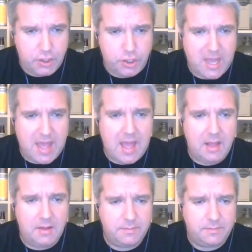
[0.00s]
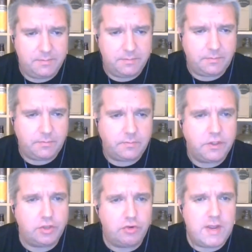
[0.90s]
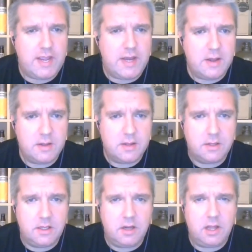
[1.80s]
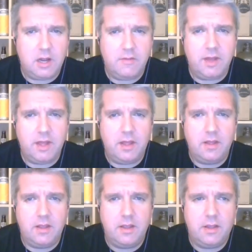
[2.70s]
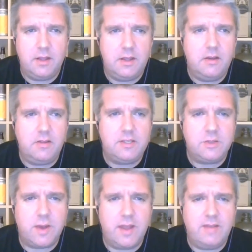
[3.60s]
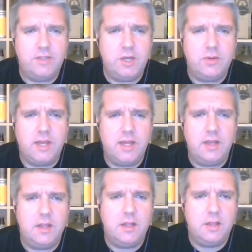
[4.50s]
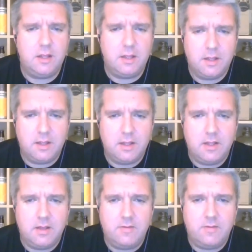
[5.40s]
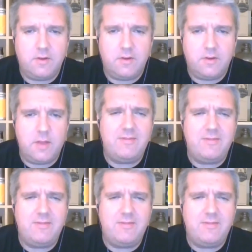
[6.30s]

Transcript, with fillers: Share, screen. You know you love it. You know this is why you've tuned in but a bit of